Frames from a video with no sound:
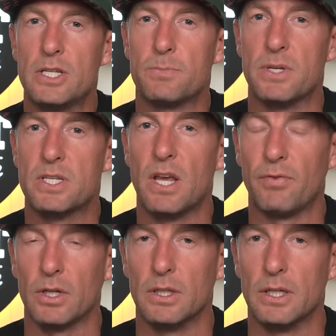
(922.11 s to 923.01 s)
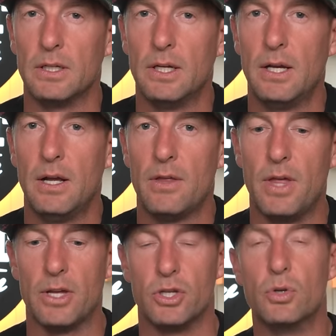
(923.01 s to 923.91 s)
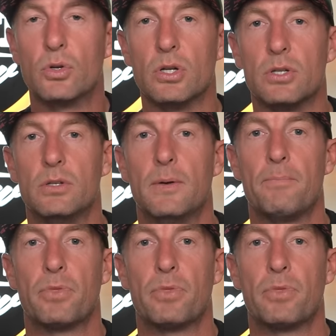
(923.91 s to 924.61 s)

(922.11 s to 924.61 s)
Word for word: specifically that you could